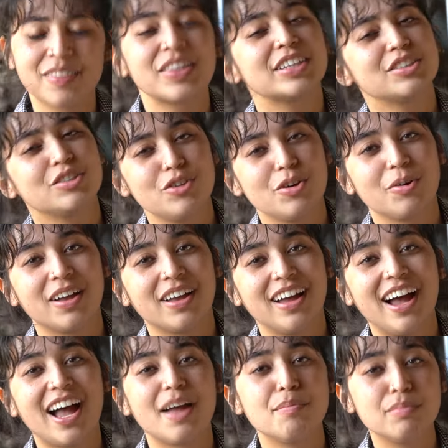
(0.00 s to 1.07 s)
That's a joke.
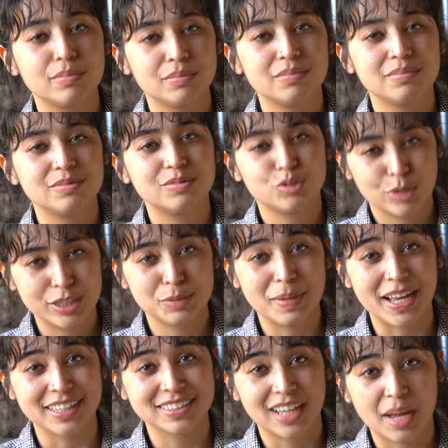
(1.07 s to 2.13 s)
I'm
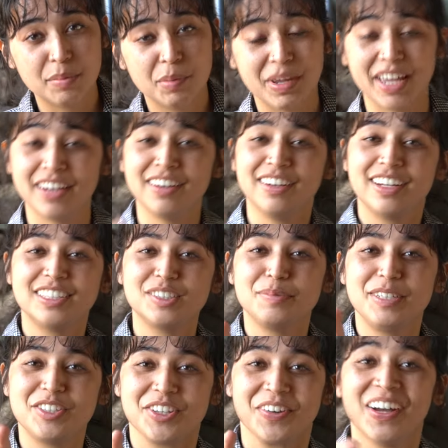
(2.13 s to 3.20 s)
trans-basque. I'm a man. Nice to
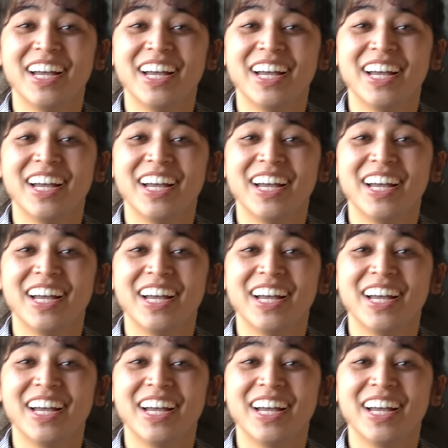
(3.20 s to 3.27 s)
meet you.